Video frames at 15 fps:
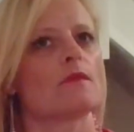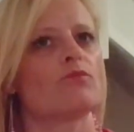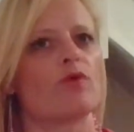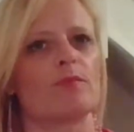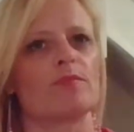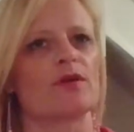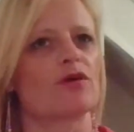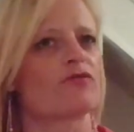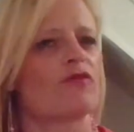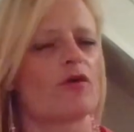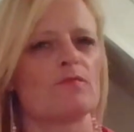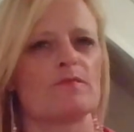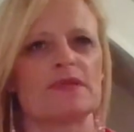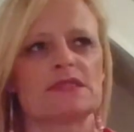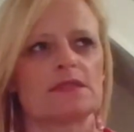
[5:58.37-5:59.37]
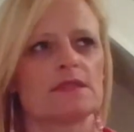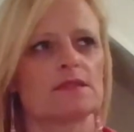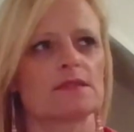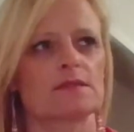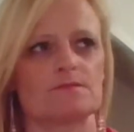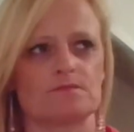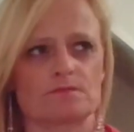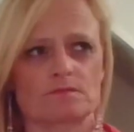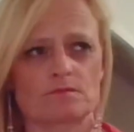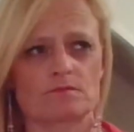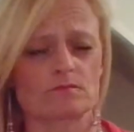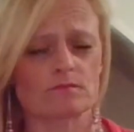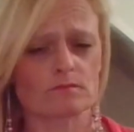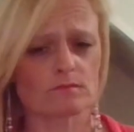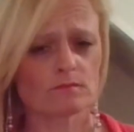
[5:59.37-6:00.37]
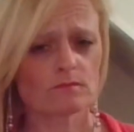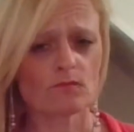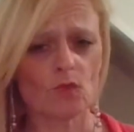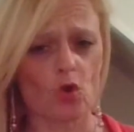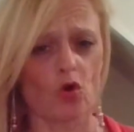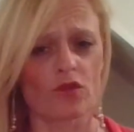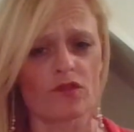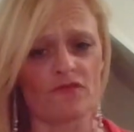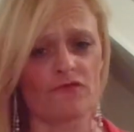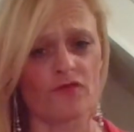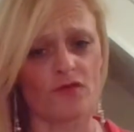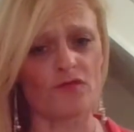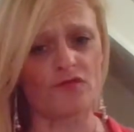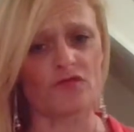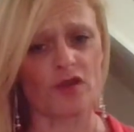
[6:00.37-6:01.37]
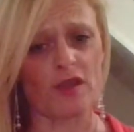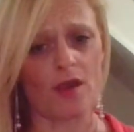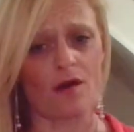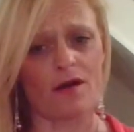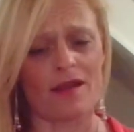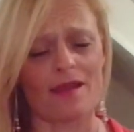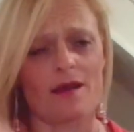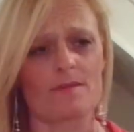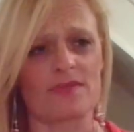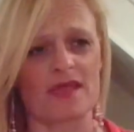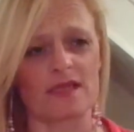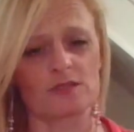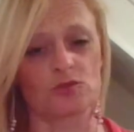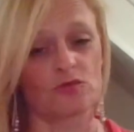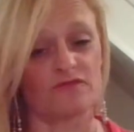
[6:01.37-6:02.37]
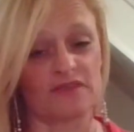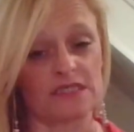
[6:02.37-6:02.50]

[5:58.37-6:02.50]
probably got their own business, or they're very, very high up there, sort of